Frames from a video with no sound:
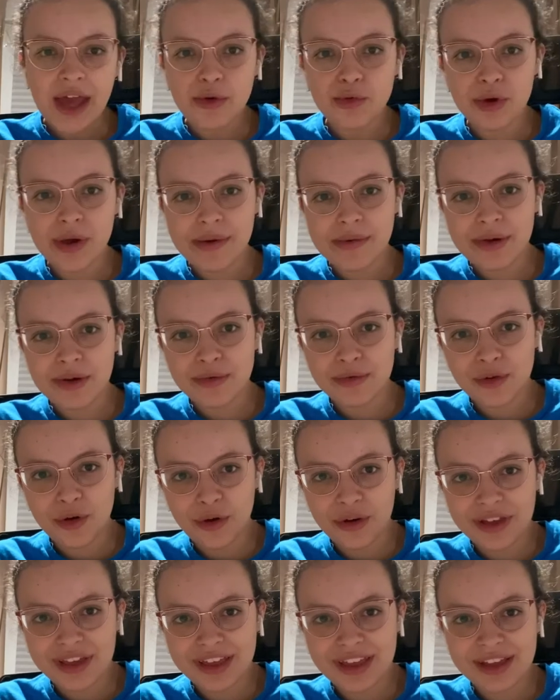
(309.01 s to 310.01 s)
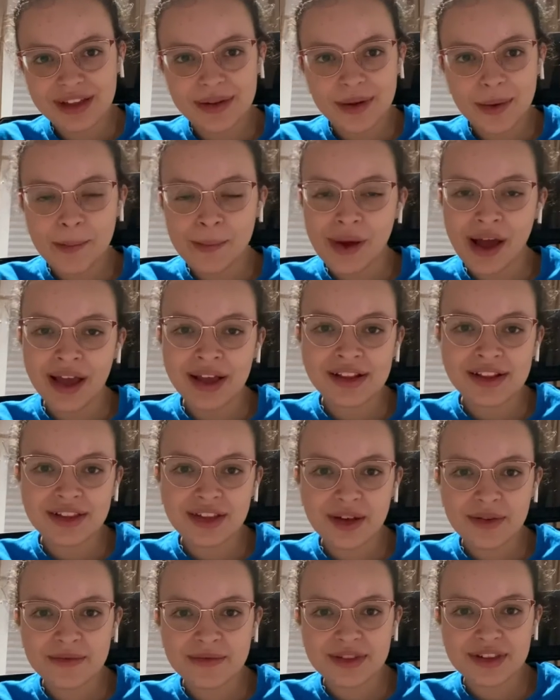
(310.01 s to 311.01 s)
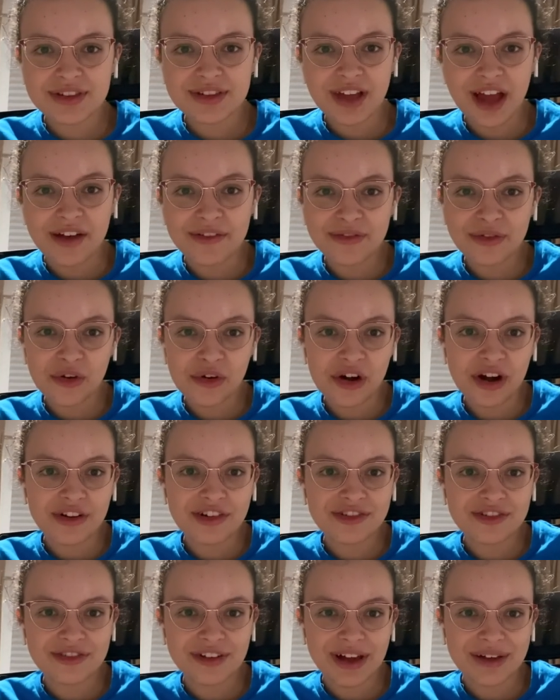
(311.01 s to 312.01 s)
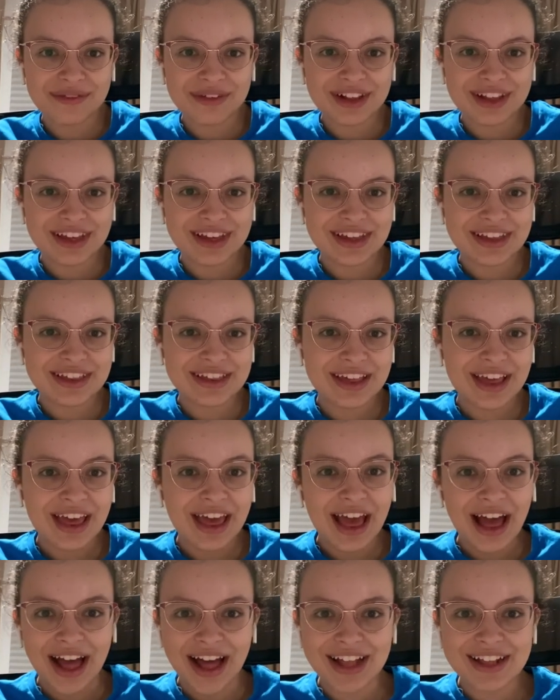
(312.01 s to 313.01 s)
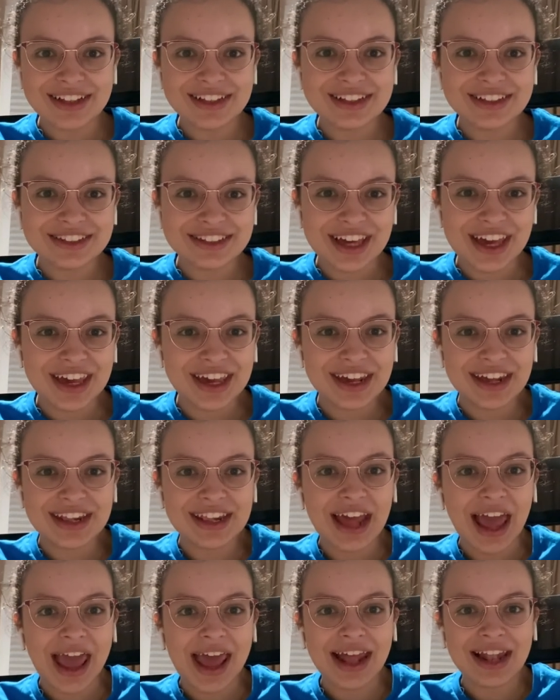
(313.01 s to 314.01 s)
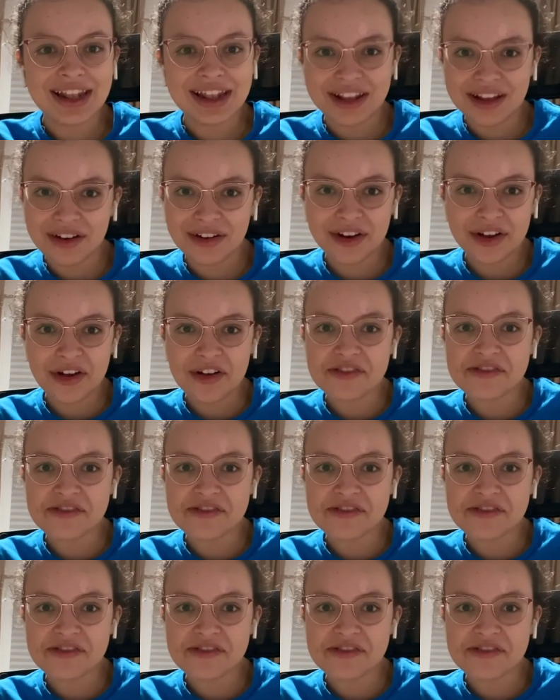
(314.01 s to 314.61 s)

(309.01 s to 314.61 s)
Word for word: Women walking, buying some stuff for our families and taking a lot of